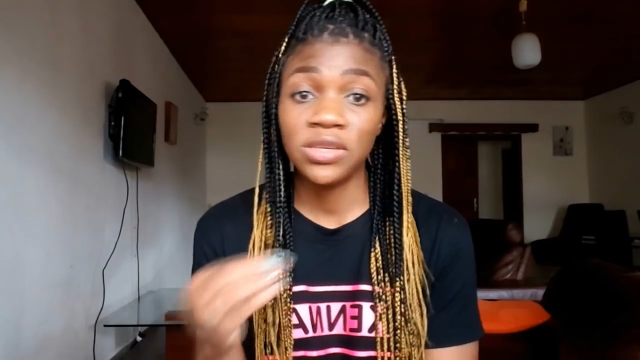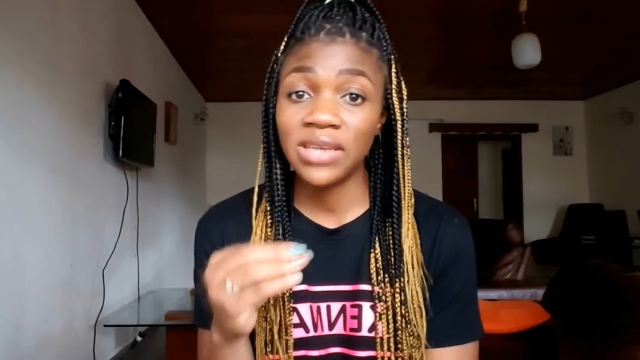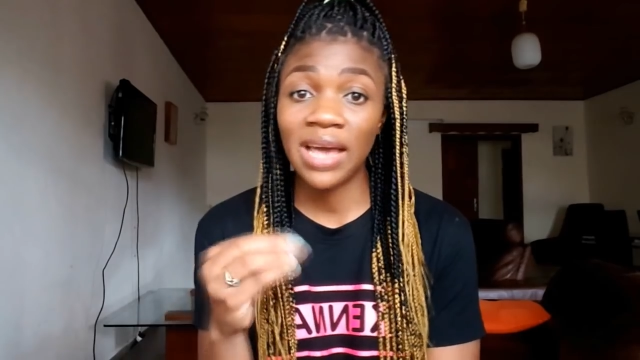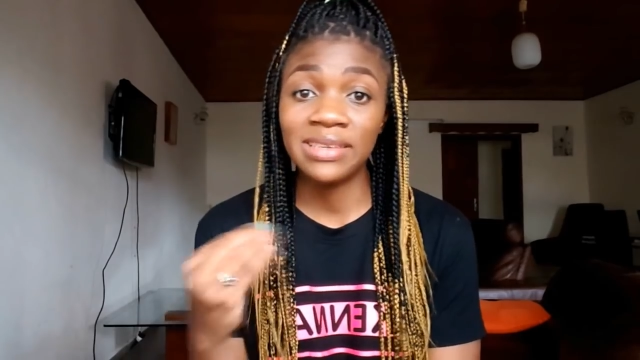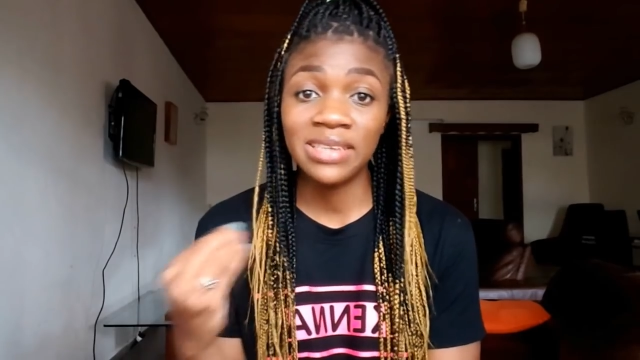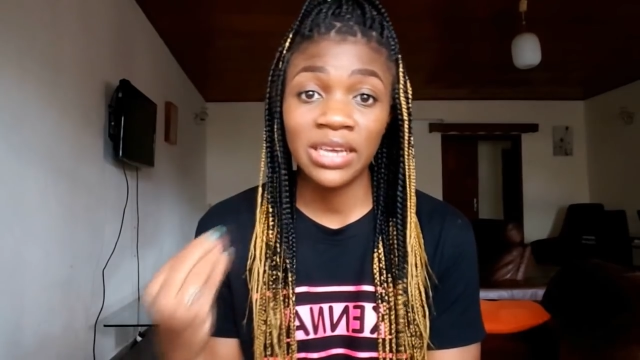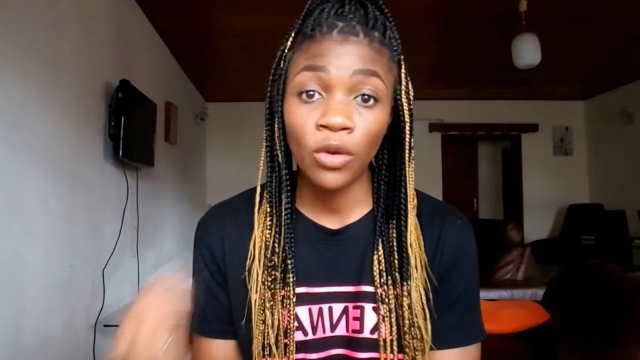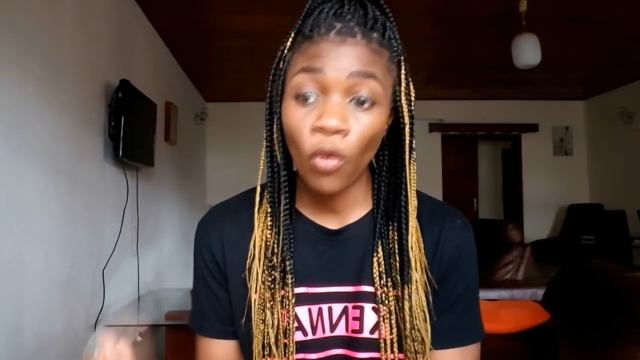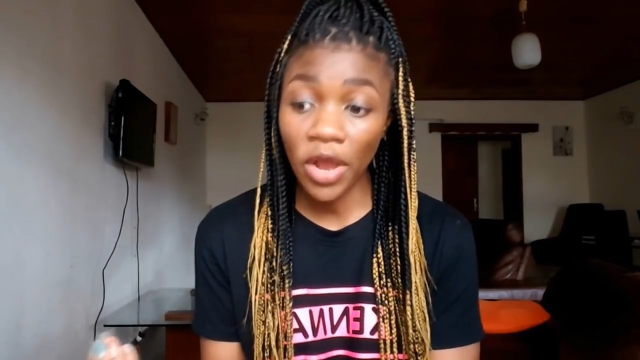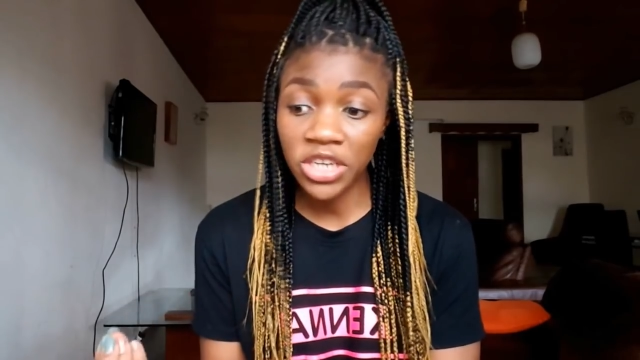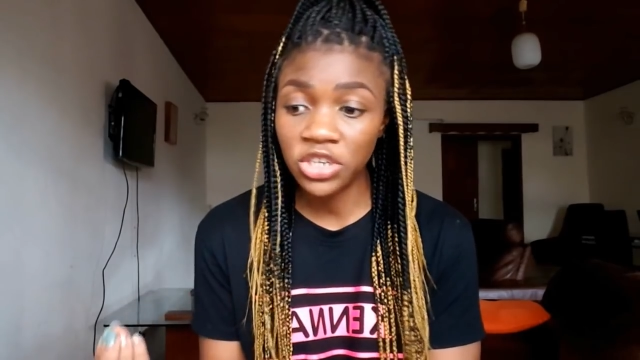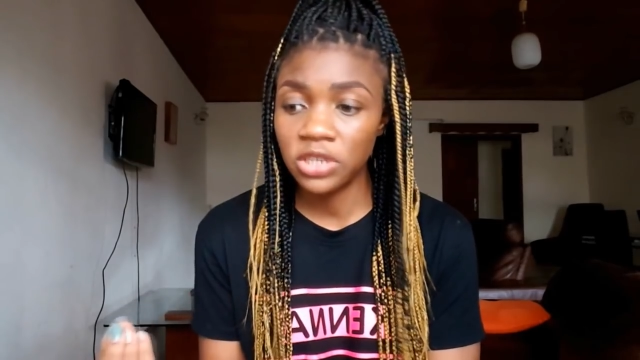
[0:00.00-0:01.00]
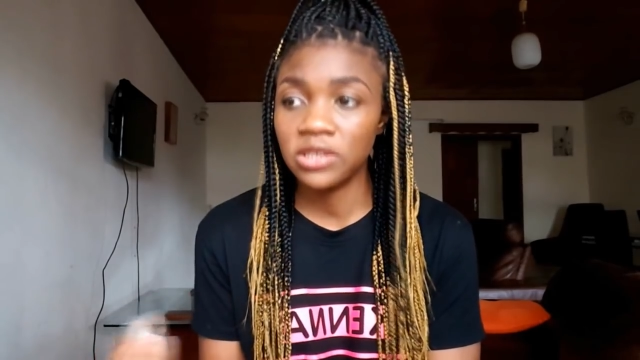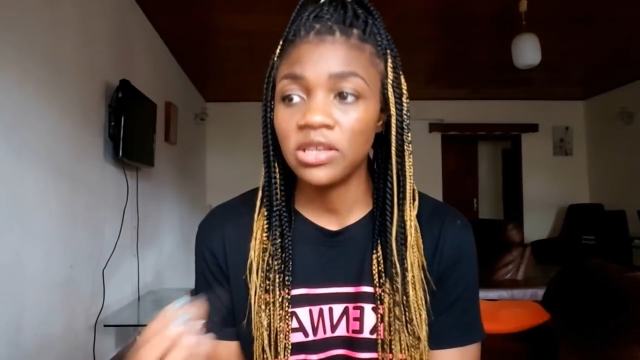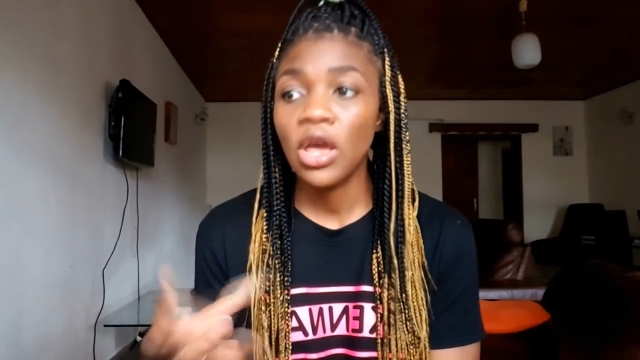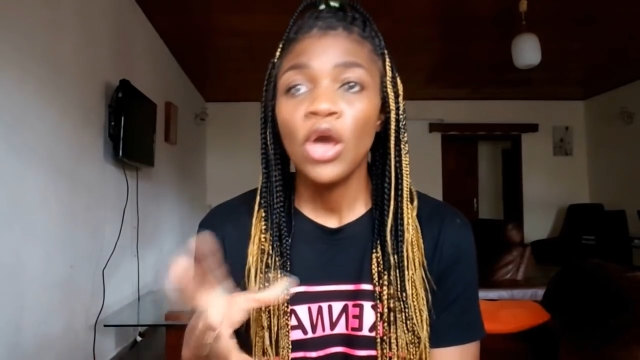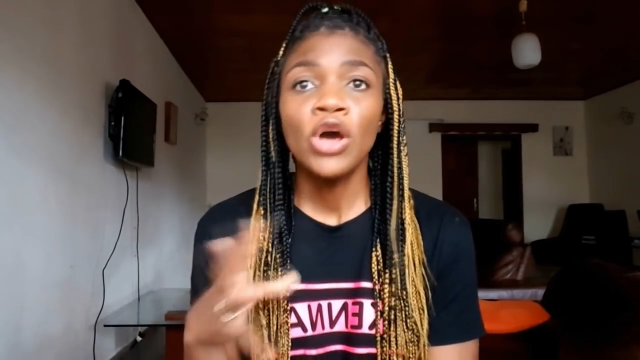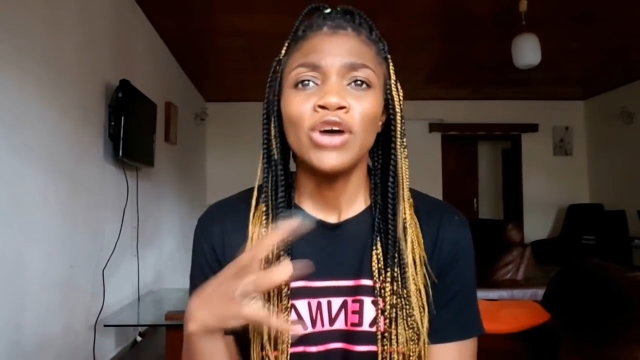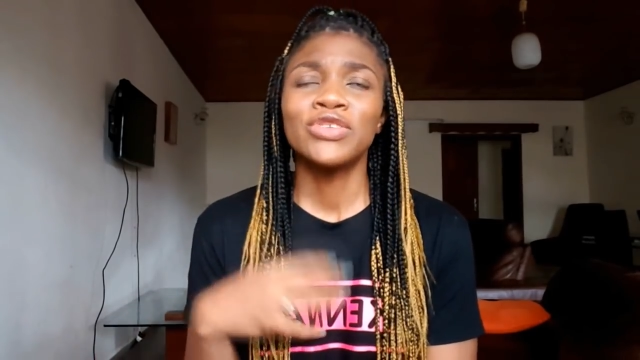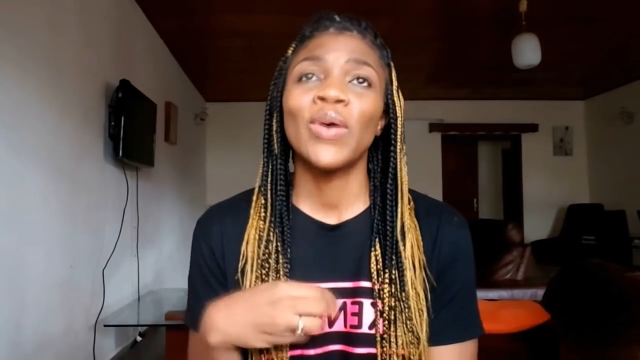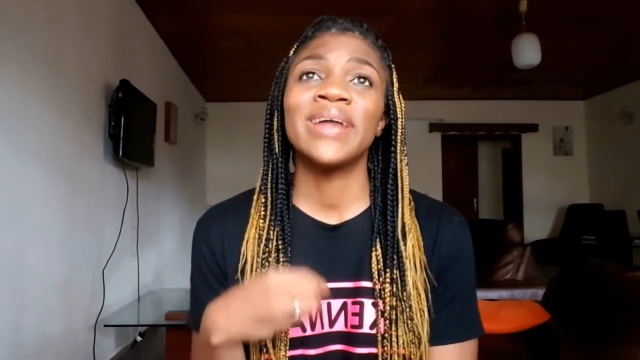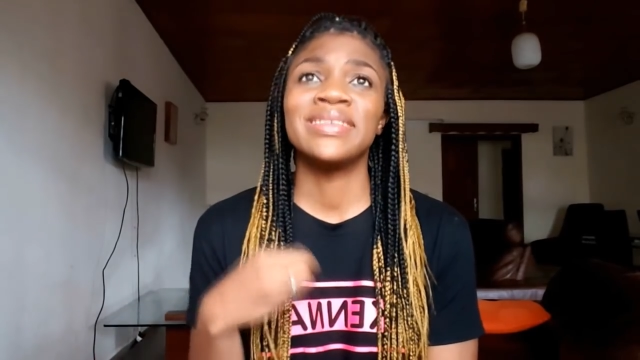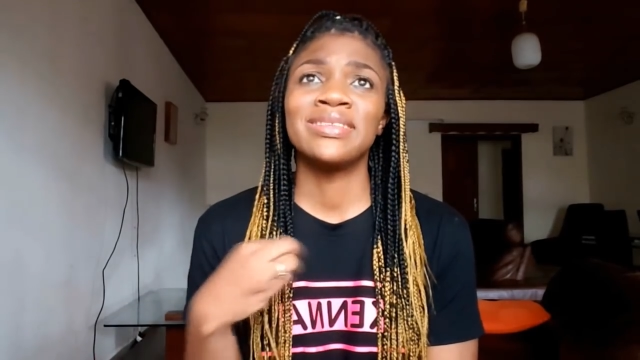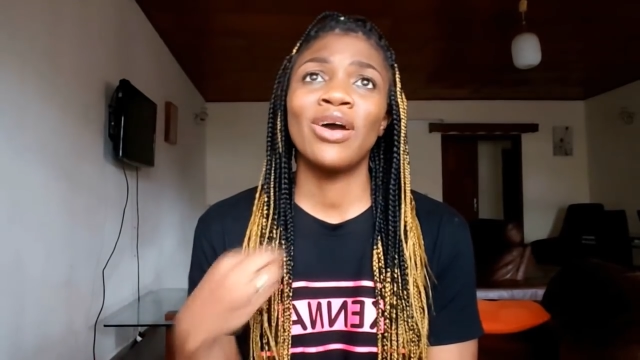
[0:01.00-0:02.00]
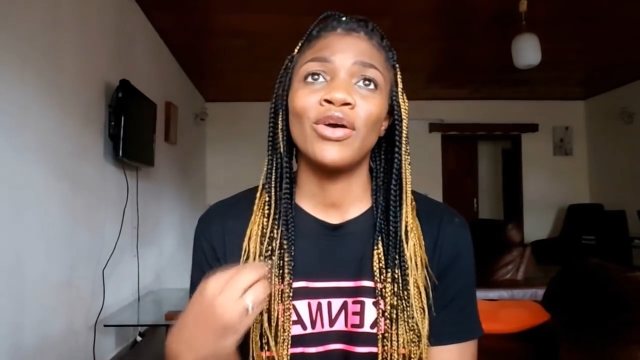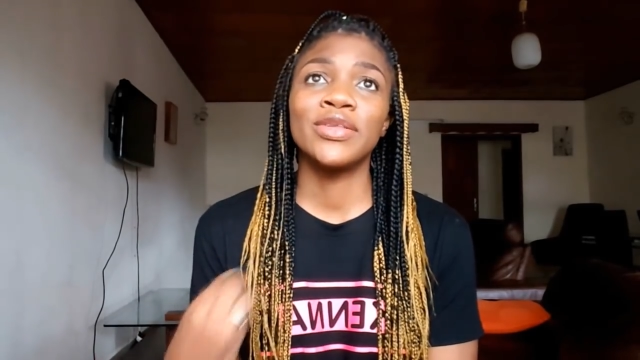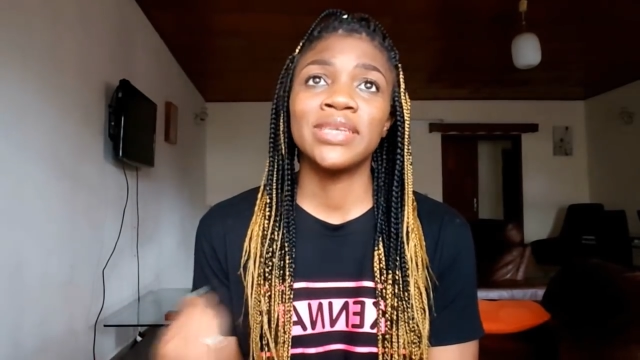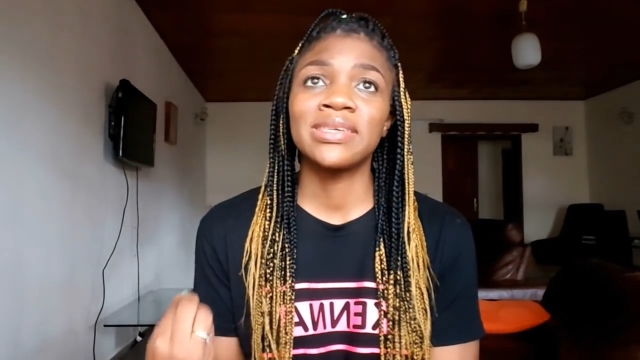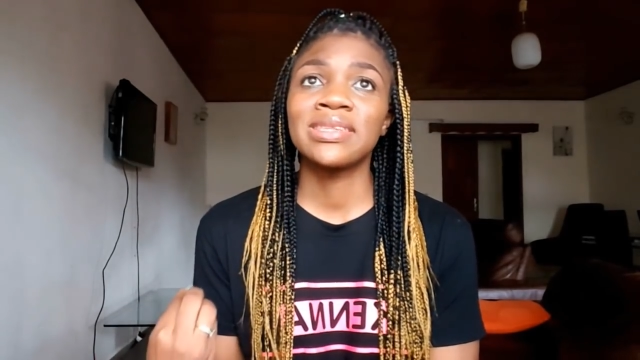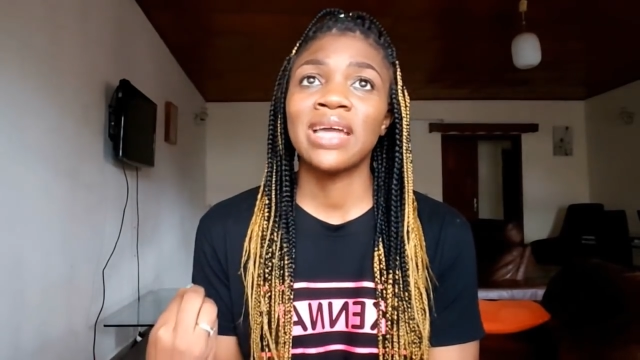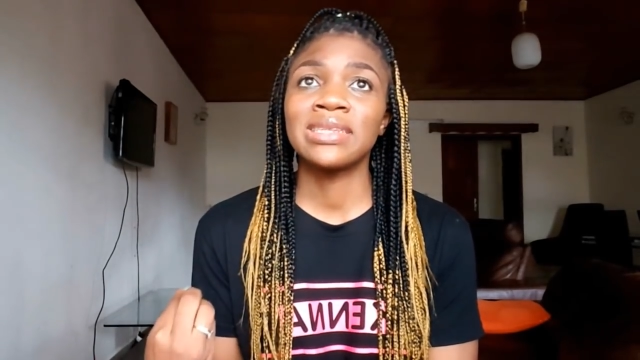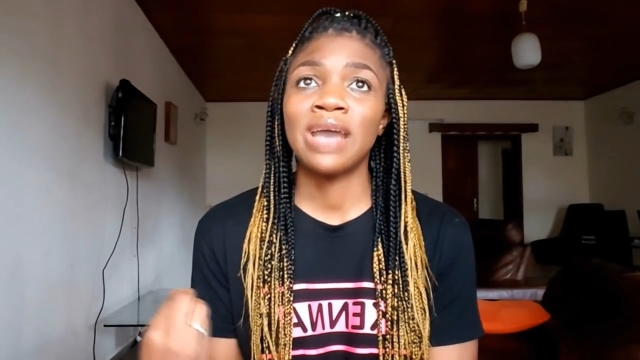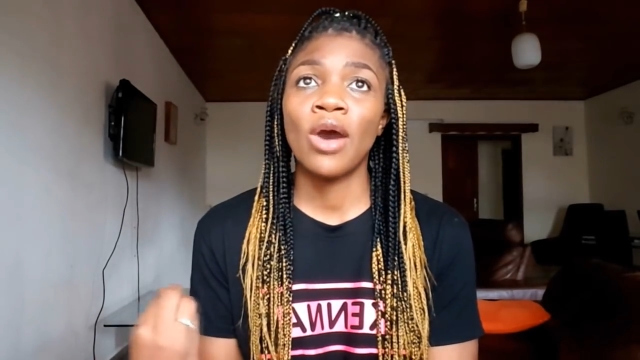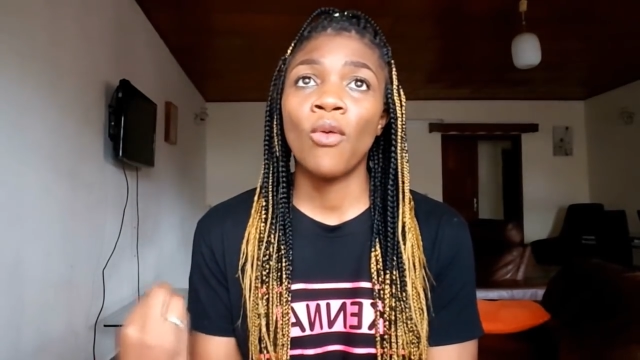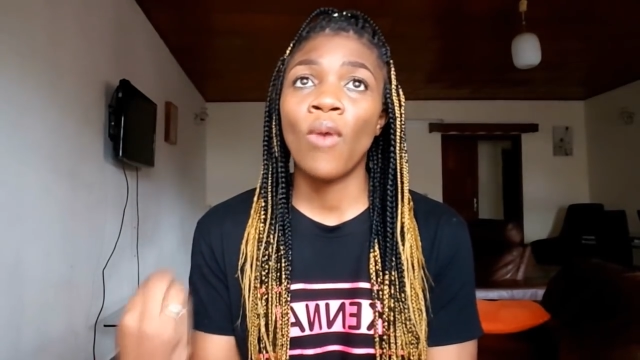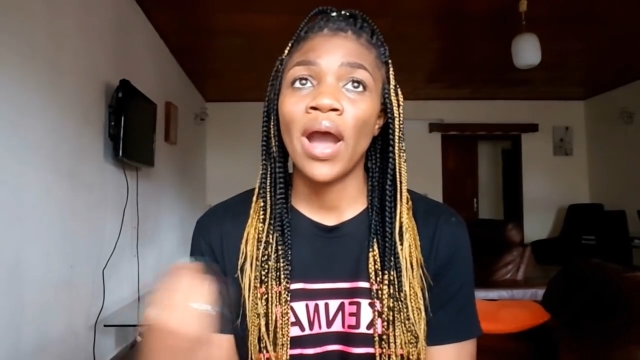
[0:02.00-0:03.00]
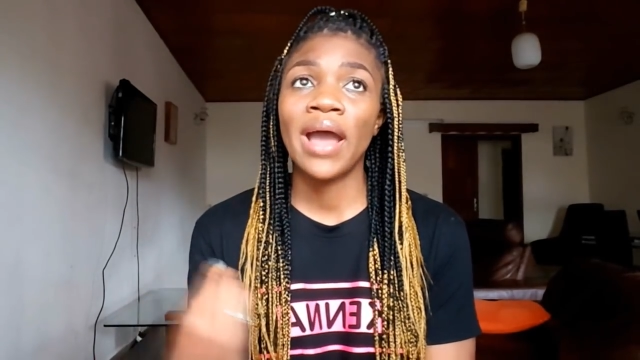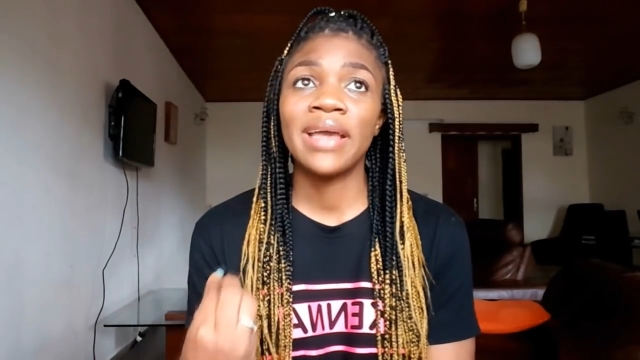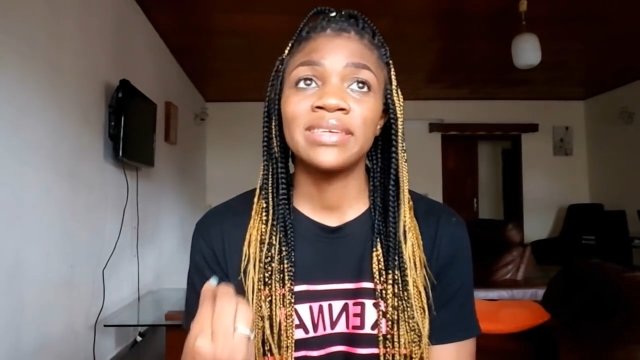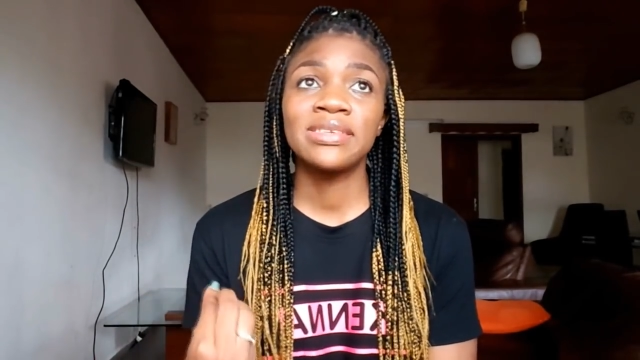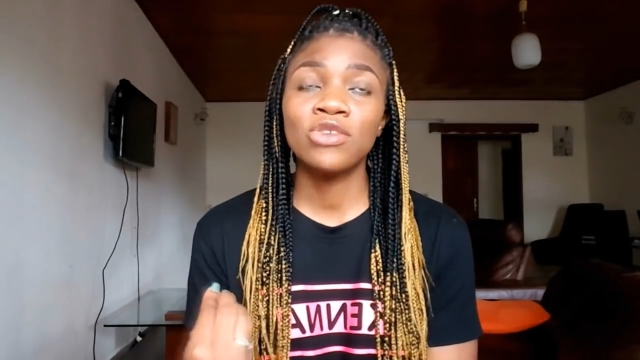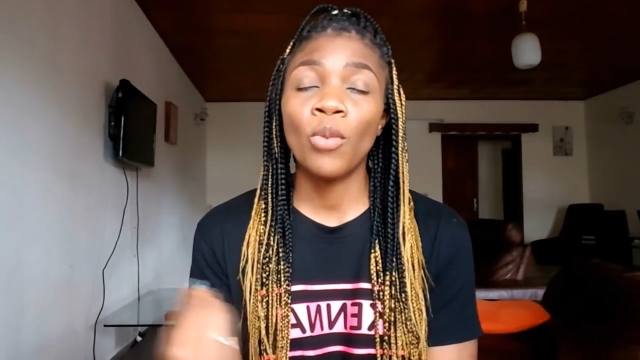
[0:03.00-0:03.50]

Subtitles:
just asking questions, so I did not understand now why